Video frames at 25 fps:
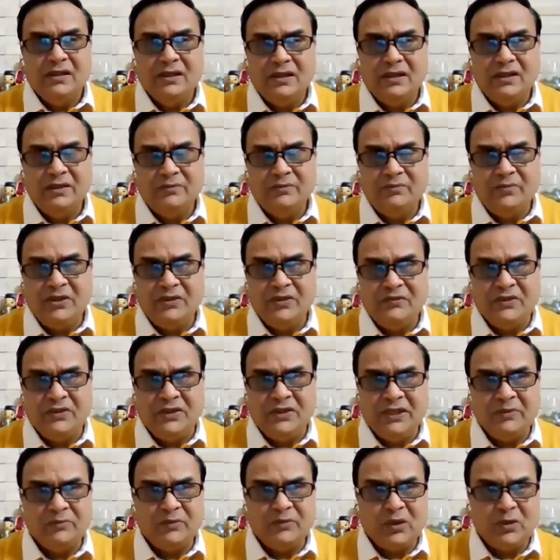and
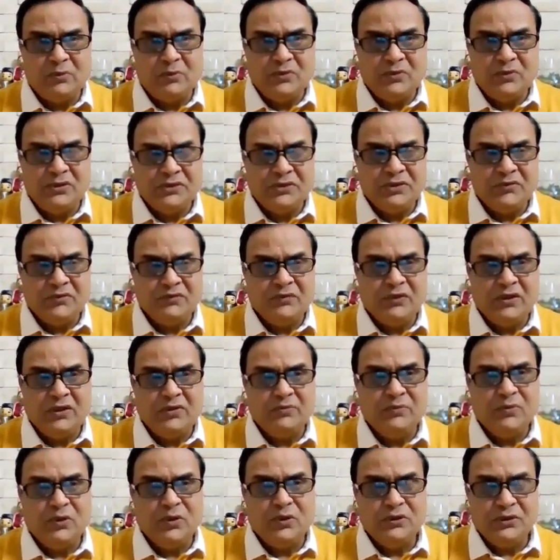befitting proposition
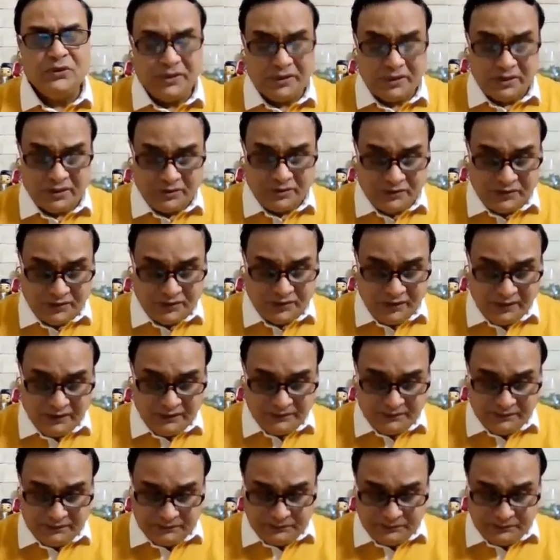for both the country.